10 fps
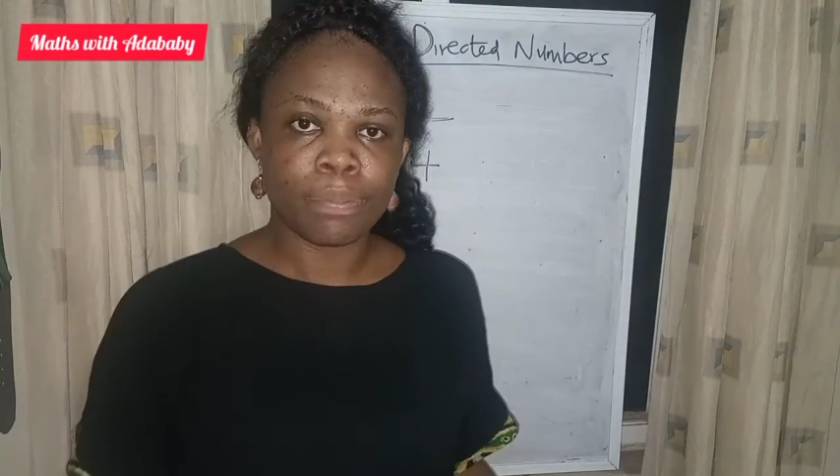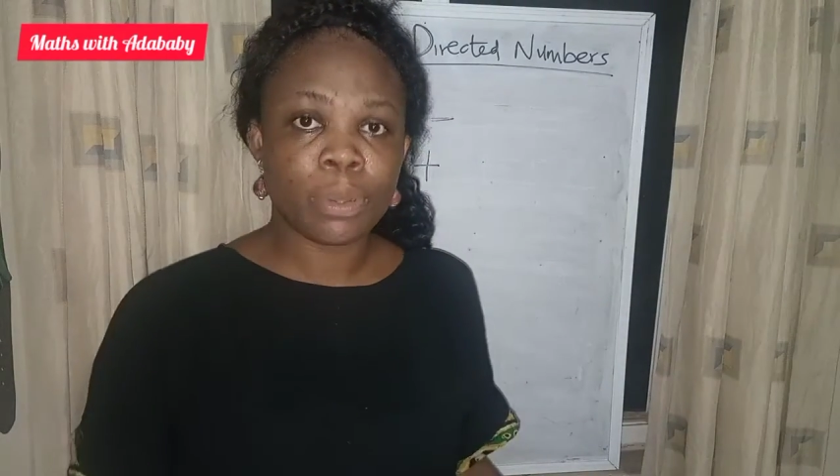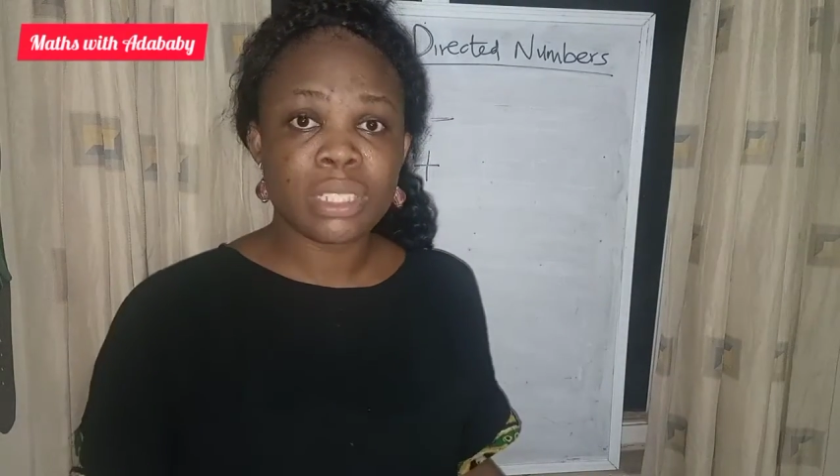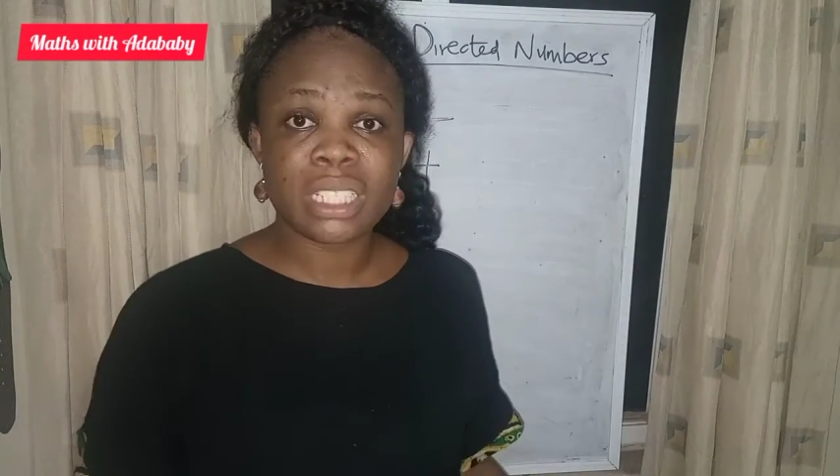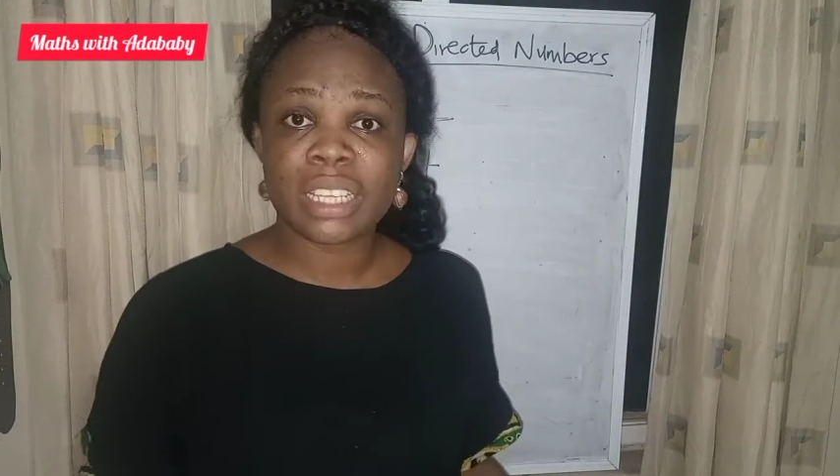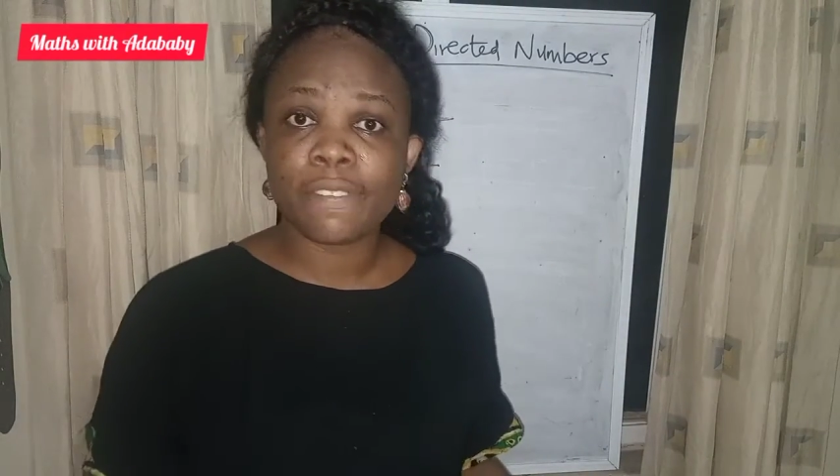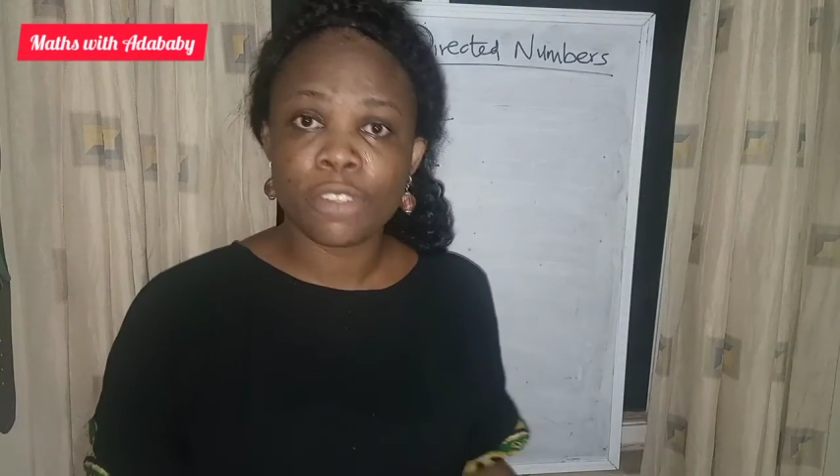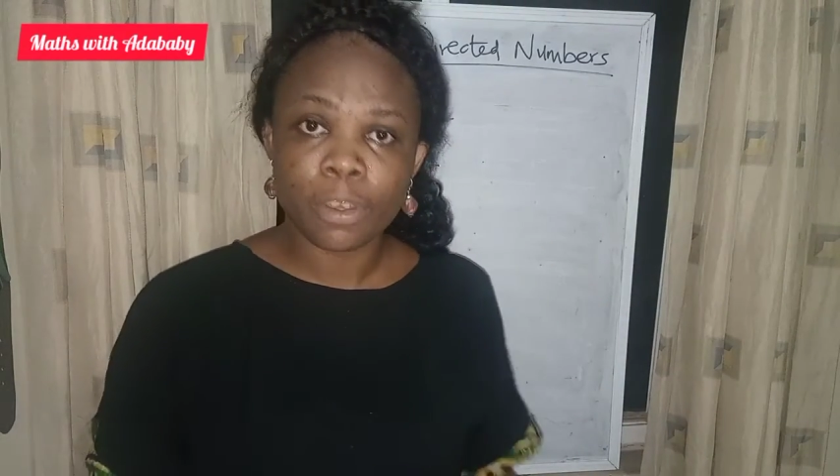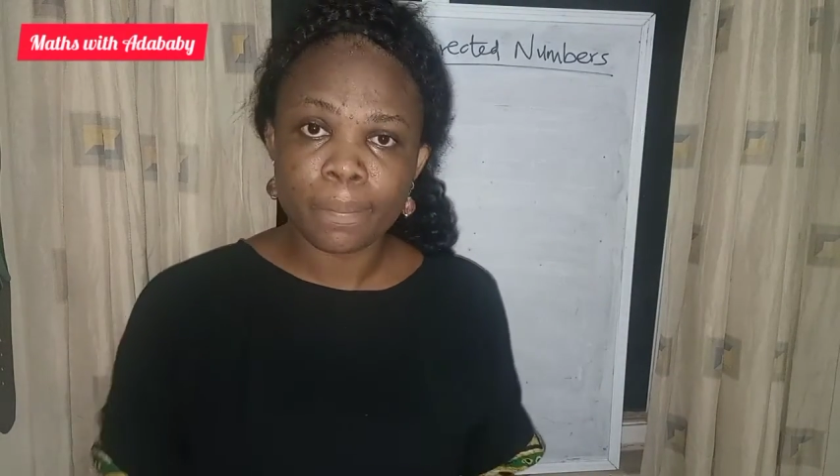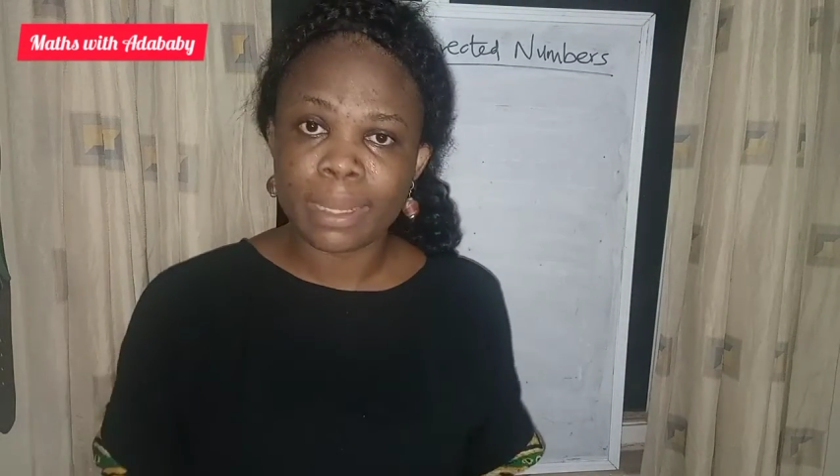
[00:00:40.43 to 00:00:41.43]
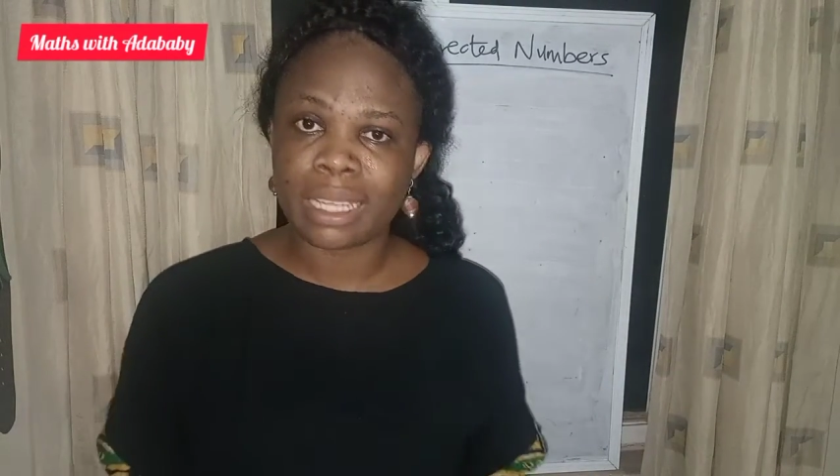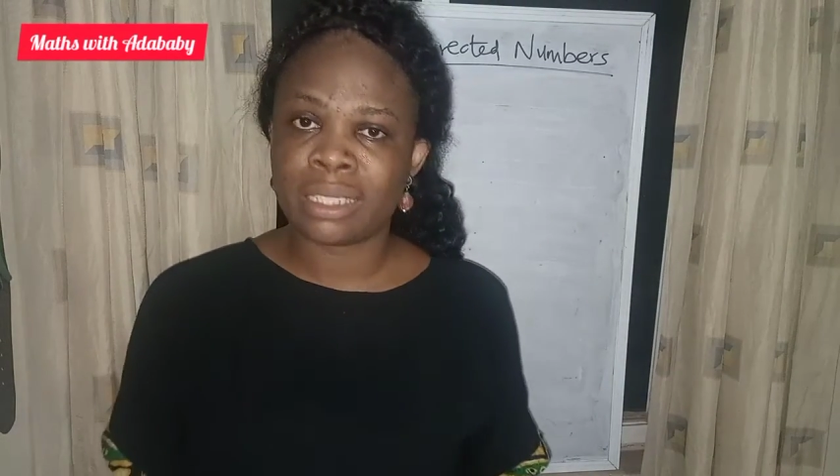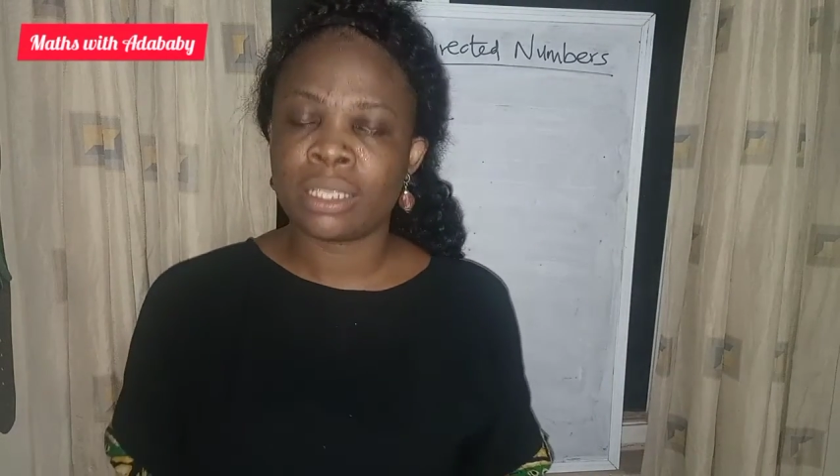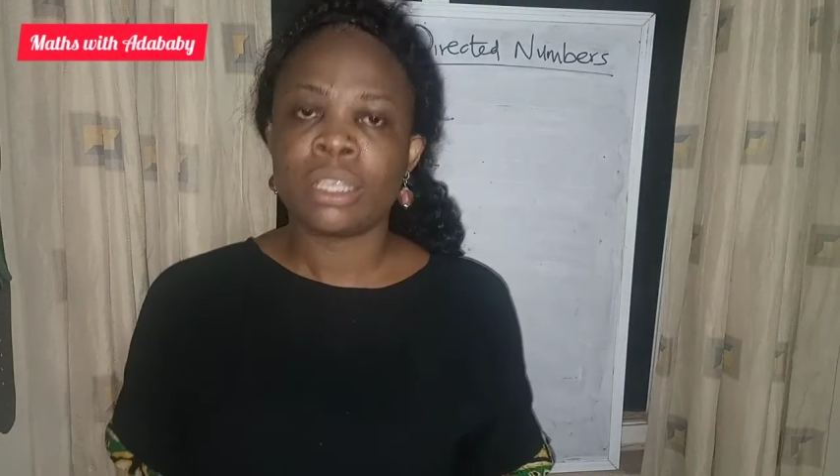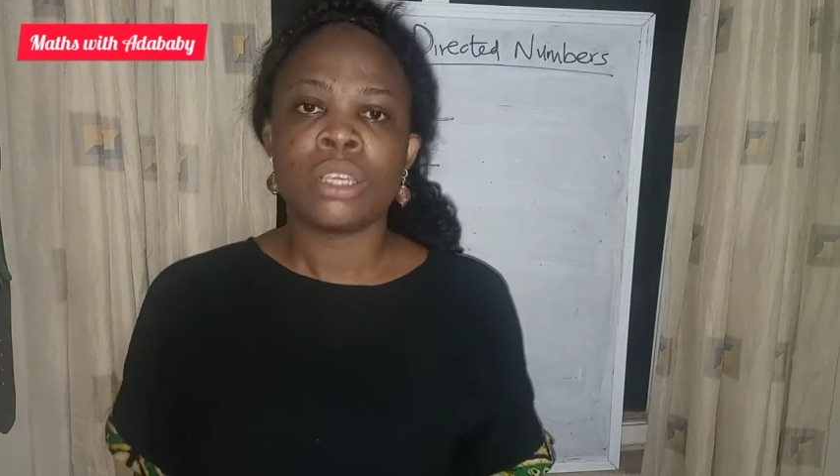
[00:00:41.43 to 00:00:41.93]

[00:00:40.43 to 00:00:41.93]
positive numbers